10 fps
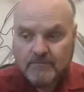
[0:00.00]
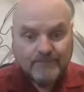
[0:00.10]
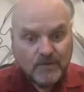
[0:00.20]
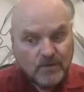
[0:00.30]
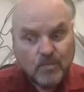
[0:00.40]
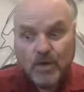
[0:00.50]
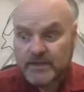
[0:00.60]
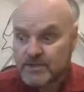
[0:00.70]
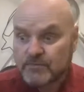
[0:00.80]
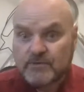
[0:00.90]
you
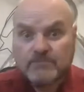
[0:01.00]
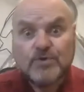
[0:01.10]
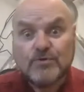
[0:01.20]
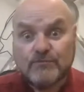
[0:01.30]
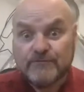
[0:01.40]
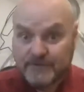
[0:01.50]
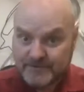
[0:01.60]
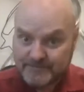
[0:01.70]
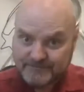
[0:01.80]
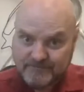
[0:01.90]
want to remove,
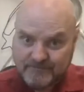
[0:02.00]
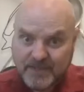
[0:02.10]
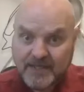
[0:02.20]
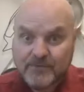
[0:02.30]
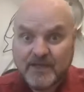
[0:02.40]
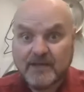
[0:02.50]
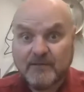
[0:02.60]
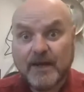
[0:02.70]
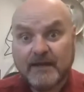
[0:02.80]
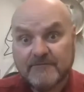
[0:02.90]
beginning with the end in
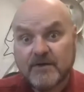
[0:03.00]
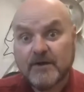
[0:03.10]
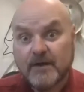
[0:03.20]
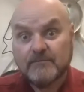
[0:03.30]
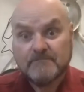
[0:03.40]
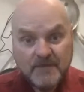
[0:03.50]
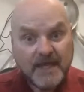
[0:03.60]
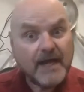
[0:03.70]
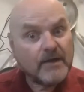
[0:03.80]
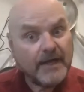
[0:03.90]
mind, figuring out,
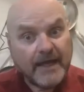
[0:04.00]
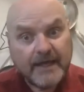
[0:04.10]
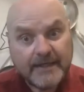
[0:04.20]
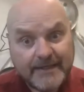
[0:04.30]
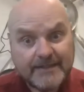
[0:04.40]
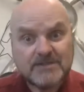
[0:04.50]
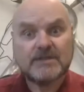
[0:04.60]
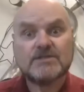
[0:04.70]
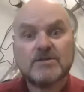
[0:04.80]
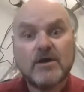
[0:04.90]
yeah, okay, I got to get this
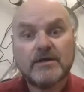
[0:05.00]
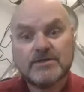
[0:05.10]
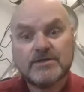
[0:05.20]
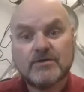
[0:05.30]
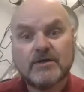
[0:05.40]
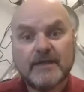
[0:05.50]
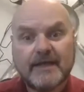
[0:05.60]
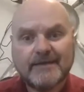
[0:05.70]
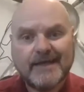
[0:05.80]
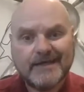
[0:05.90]
thing started, and sure,
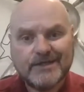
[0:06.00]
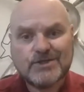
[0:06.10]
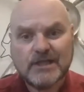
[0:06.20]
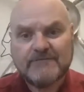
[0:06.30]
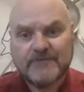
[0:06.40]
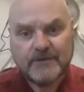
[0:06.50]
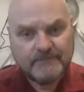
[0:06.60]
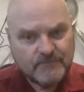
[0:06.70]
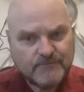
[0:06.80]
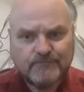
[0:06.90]
that initial effort,
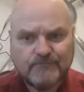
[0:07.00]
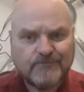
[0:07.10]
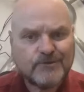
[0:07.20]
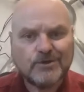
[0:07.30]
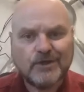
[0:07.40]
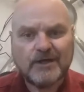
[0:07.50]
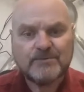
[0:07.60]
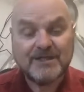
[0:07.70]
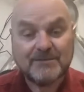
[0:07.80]
for sure, 100%.